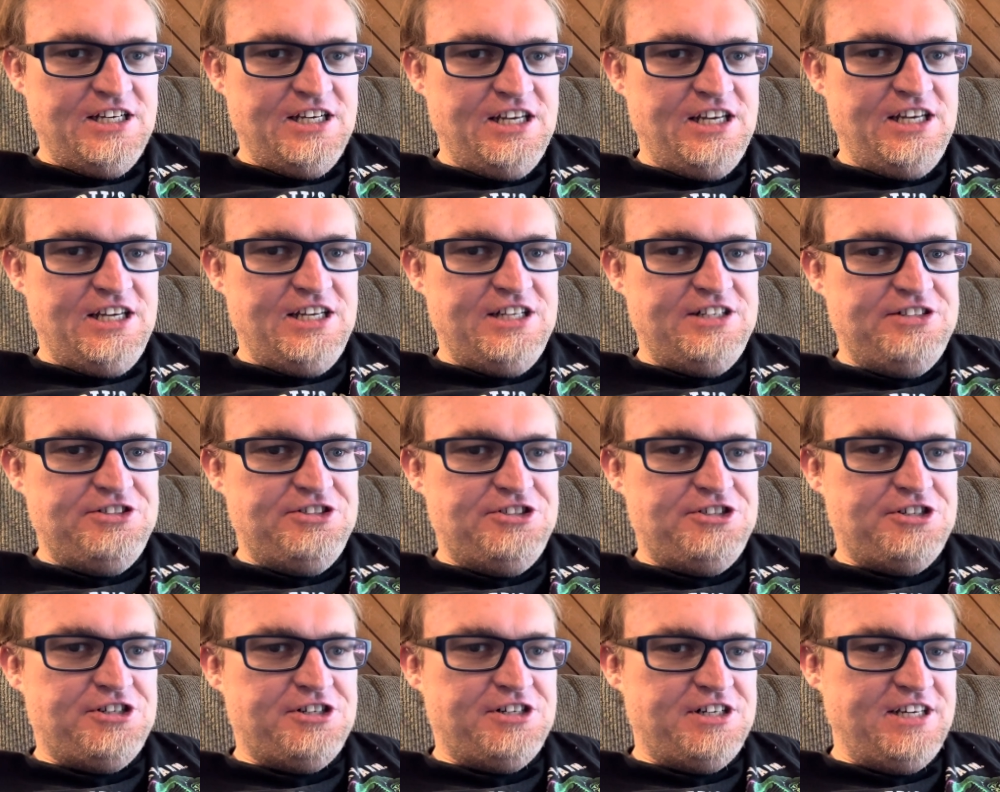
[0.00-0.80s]

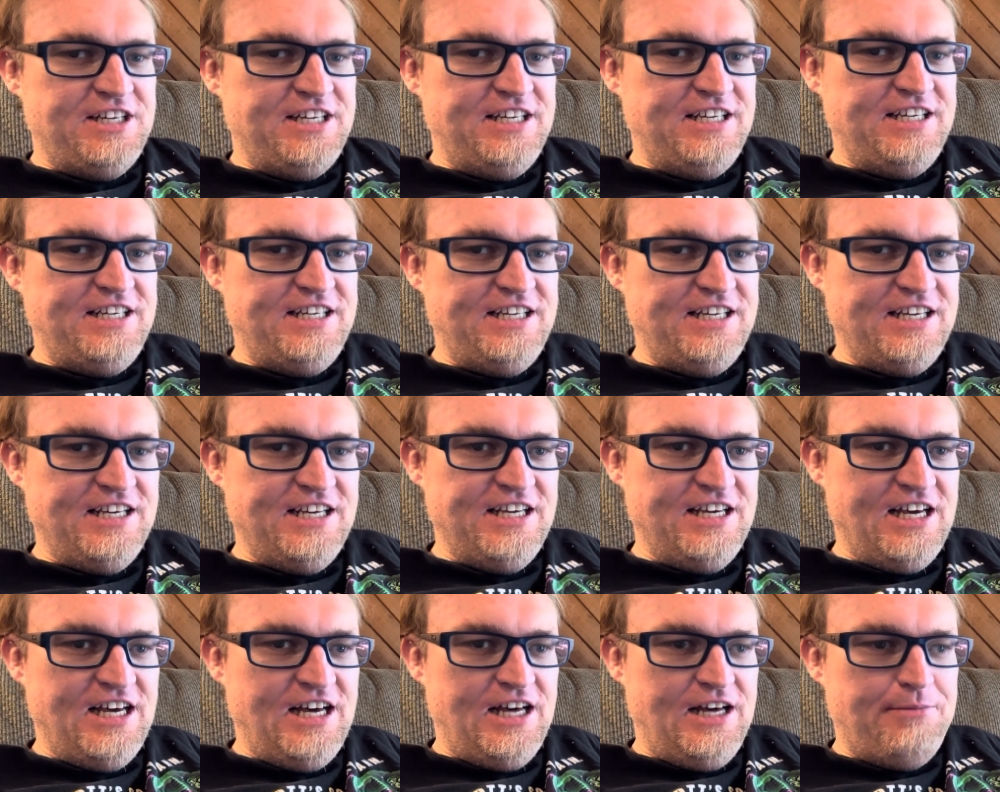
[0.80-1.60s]
enjoy
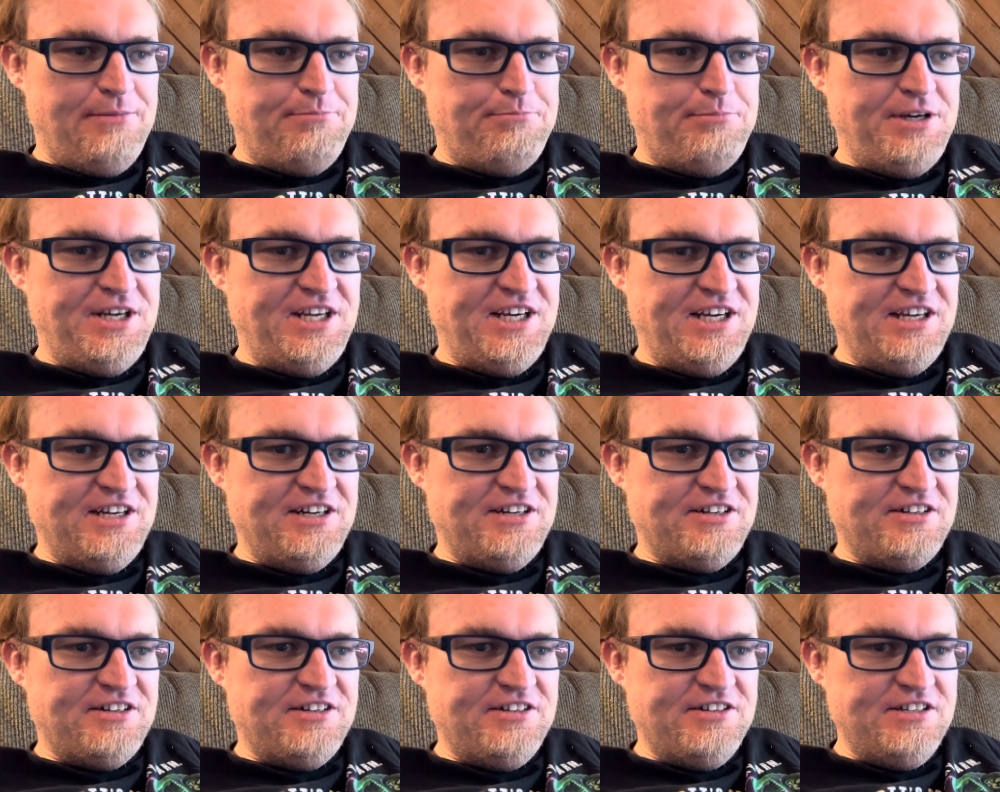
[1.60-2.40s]
up
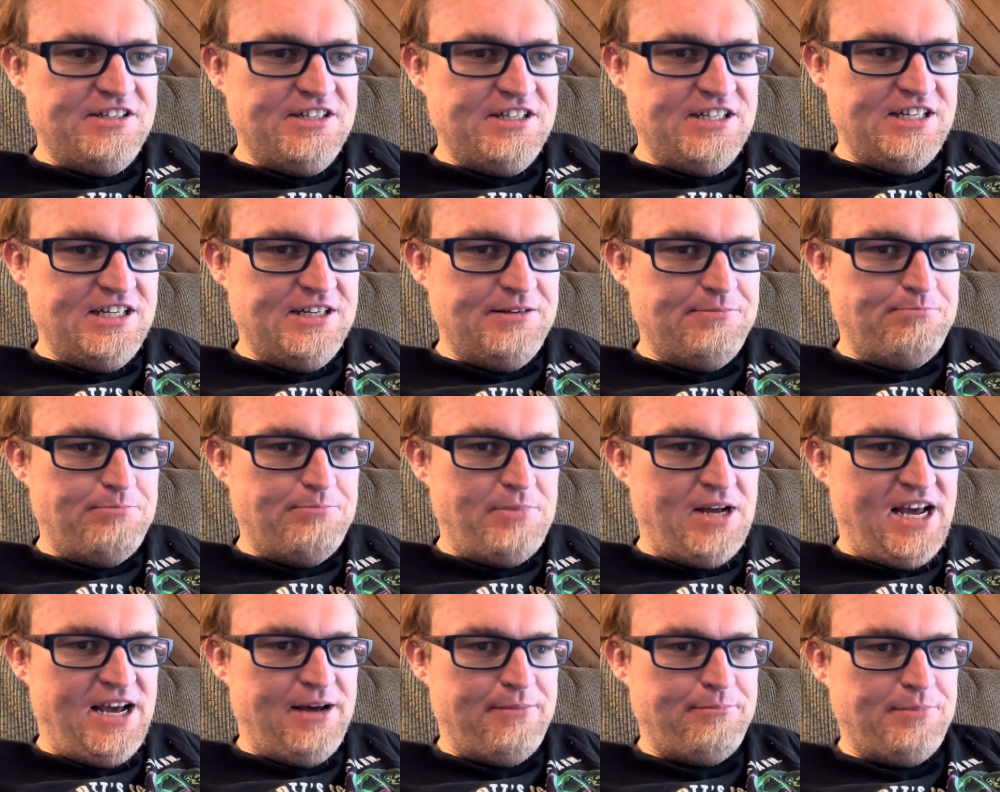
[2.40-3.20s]
here in
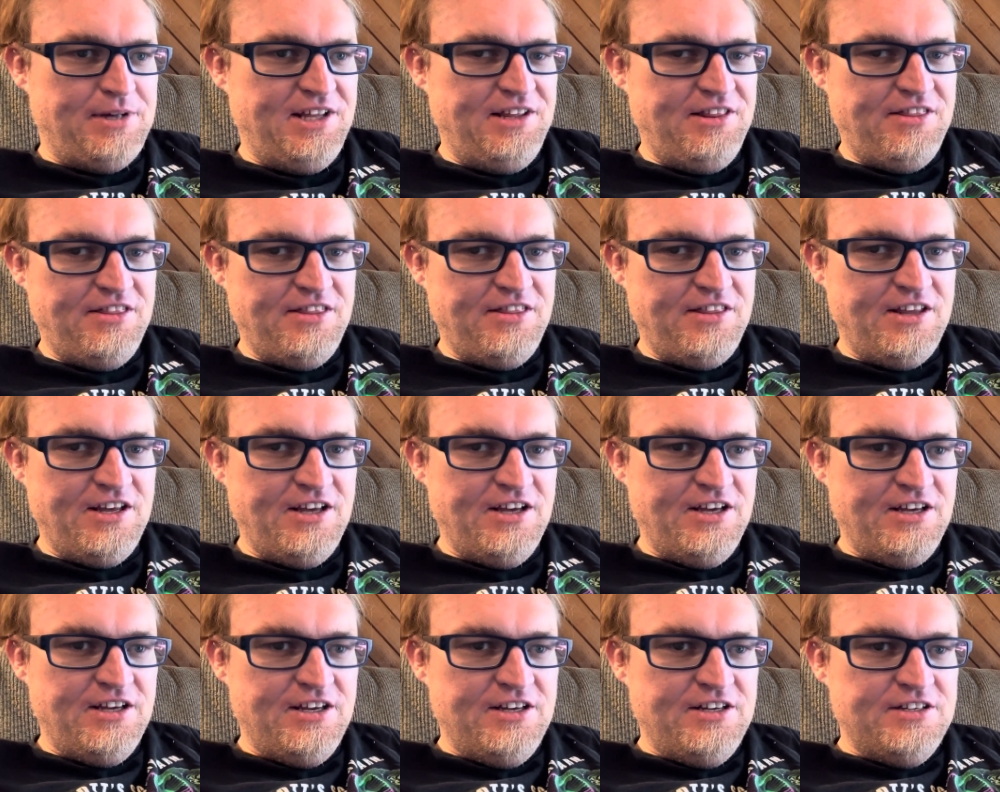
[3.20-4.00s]
Mammoth
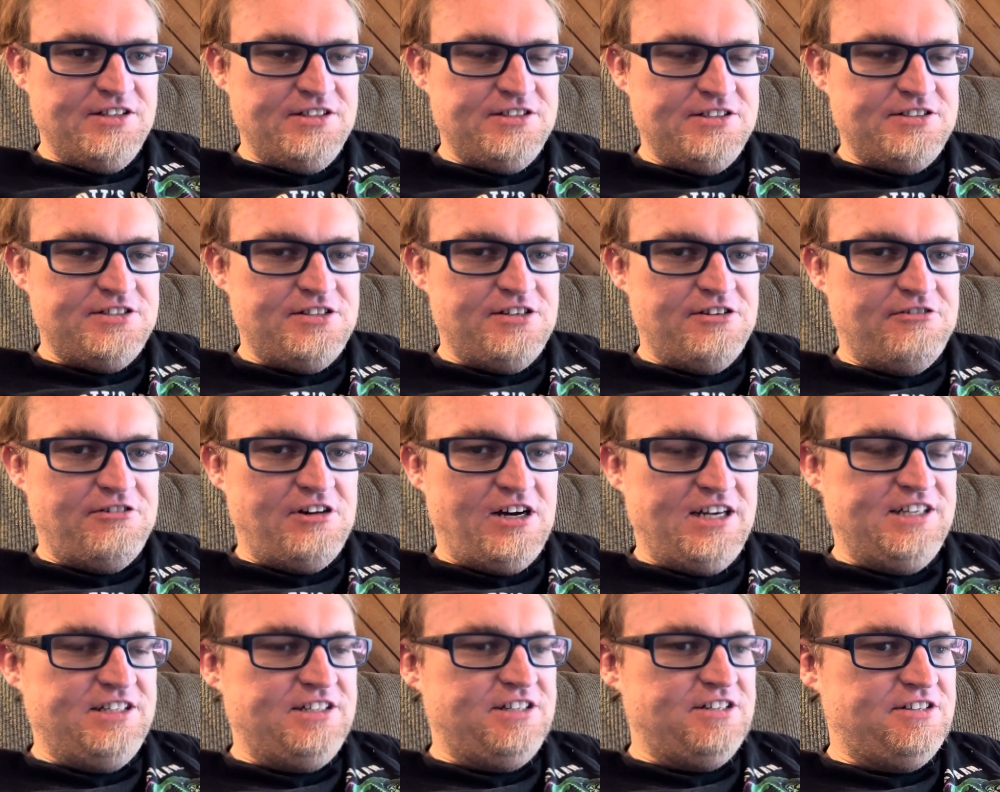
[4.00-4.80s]
so
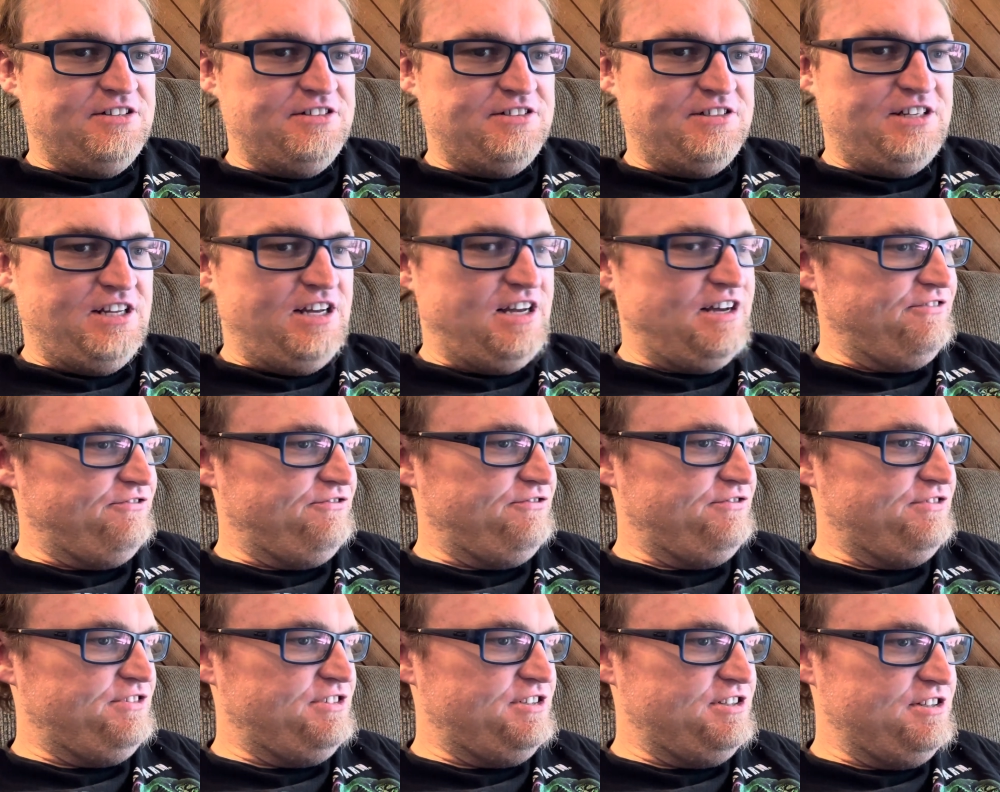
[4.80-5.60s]
I don't
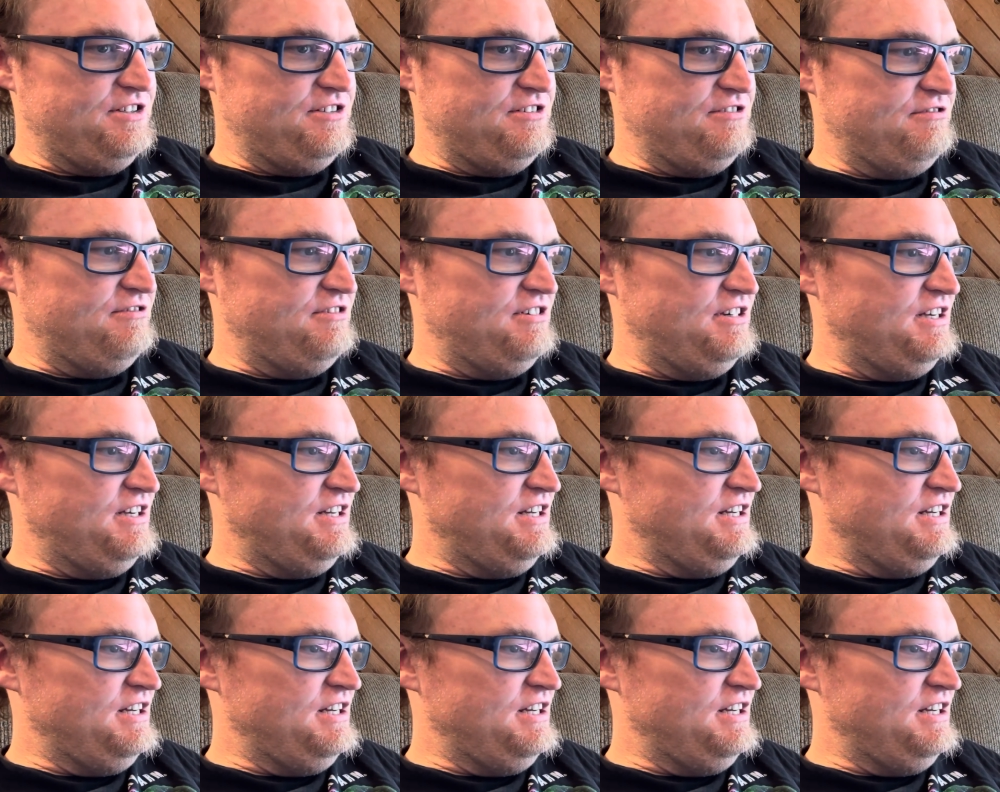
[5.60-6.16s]
have to